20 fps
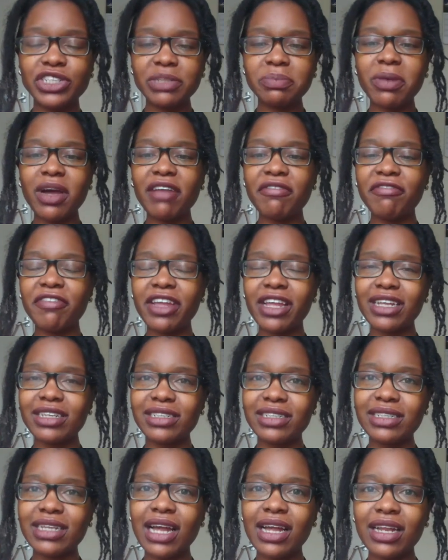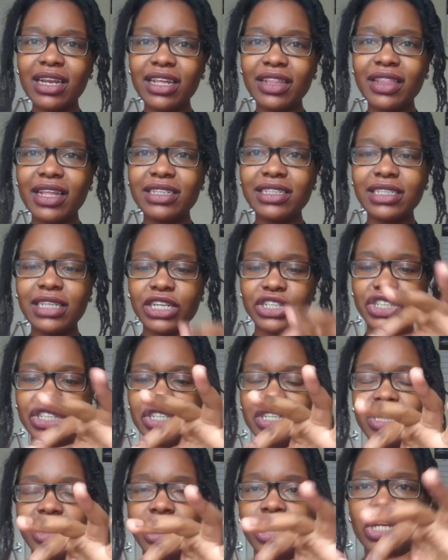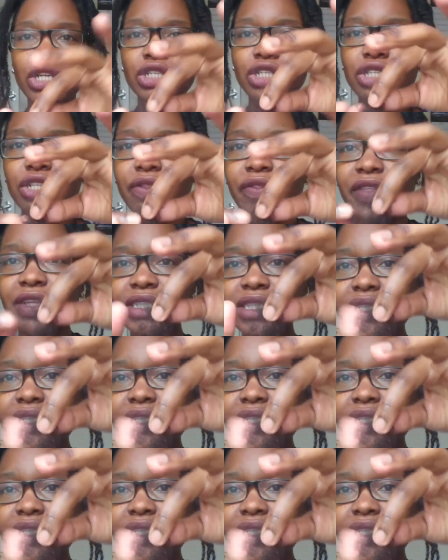just by finger detangling that section. So